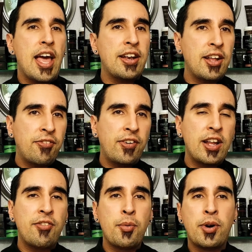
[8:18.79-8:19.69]
And
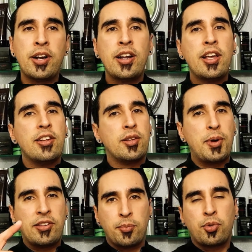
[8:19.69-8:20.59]
definitely everyone, to
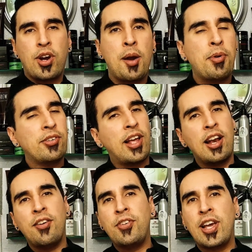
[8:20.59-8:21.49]
my subscribers,
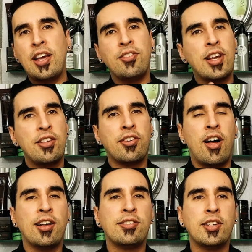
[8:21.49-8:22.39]
I love you guys. You guys
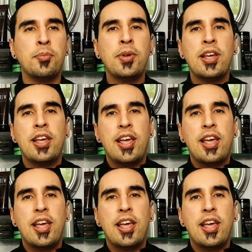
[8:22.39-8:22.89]
are awesome.